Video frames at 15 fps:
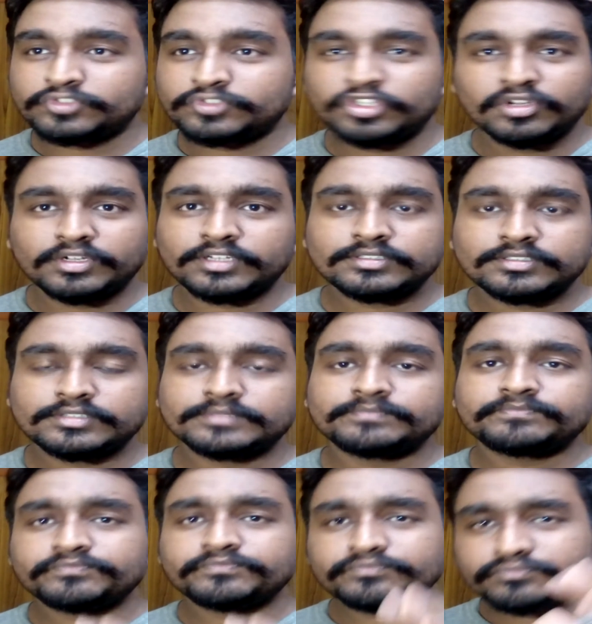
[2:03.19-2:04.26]
children's
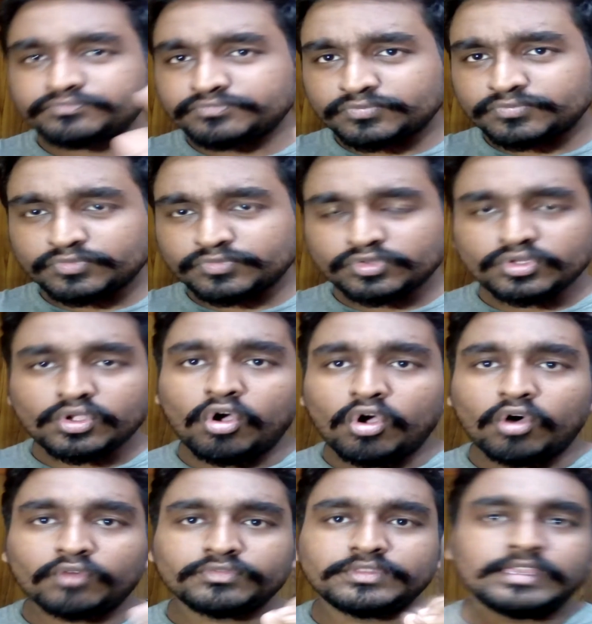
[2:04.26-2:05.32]

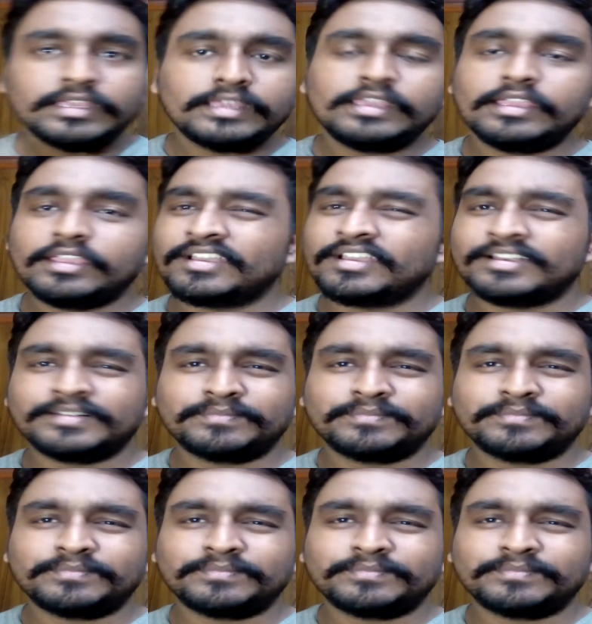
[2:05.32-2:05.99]
of the